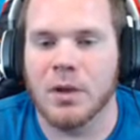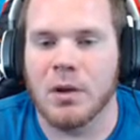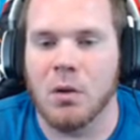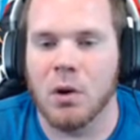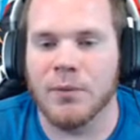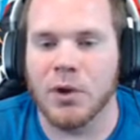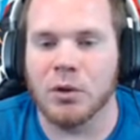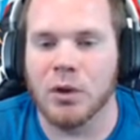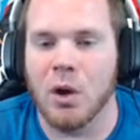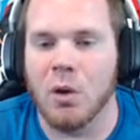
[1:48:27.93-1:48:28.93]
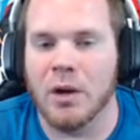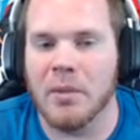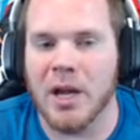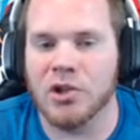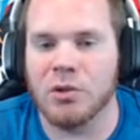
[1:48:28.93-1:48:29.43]
Or if you're low on
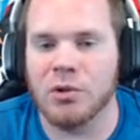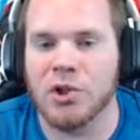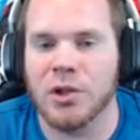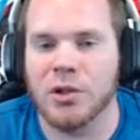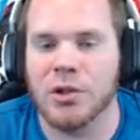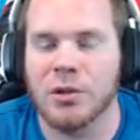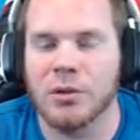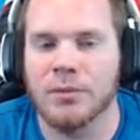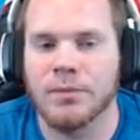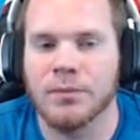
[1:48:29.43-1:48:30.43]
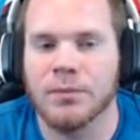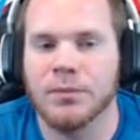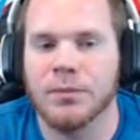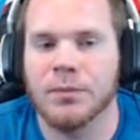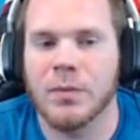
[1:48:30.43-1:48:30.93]
magic, what you can do
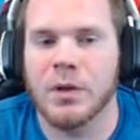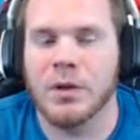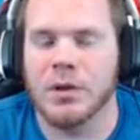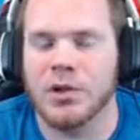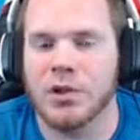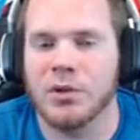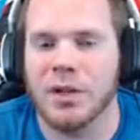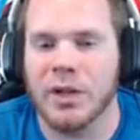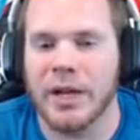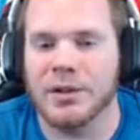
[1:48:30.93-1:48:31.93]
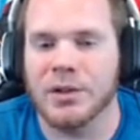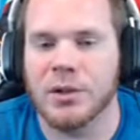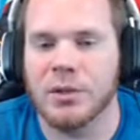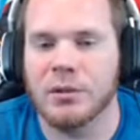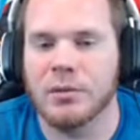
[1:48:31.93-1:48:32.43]
is you use the
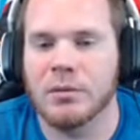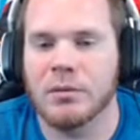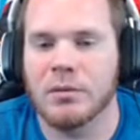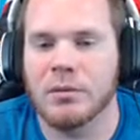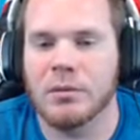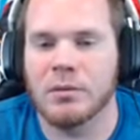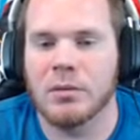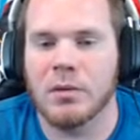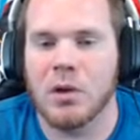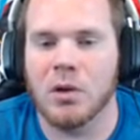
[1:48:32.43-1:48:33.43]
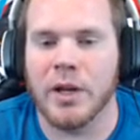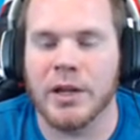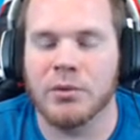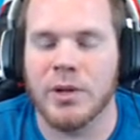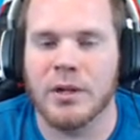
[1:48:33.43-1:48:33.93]
lantern on, like,
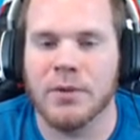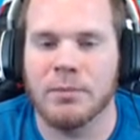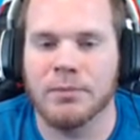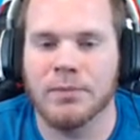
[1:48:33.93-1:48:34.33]
3 of them.